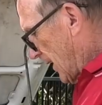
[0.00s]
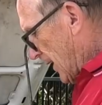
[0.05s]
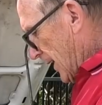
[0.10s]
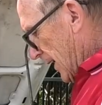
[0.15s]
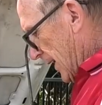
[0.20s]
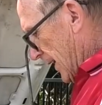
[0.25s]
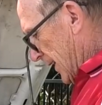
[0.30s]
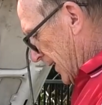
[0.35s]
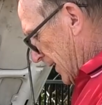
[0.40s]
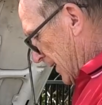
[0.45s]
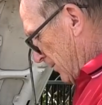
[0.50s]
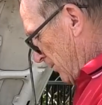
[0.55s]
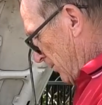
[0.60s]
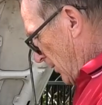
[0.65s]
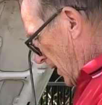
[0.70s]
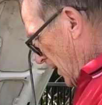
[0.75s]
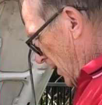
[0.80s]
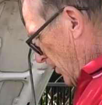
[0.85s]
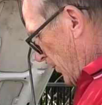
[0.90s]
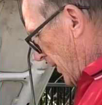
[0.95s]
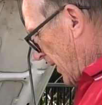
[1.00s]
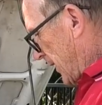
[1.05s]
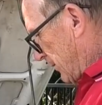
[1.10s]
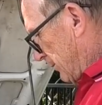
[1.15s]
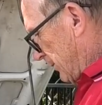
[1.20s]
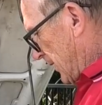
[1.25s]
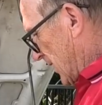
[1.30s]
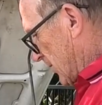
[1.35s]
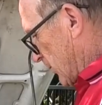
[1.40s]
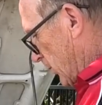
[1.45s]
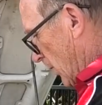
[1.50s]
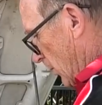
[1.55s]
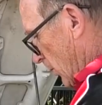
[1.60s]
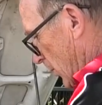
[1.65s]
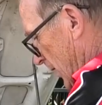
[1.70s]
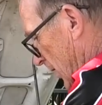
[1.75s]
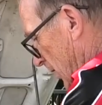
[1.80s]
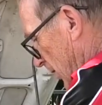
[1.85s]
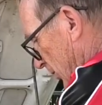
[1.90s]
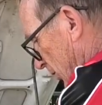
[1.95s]
But that's what
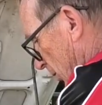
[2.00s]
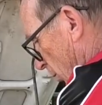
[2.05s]
we got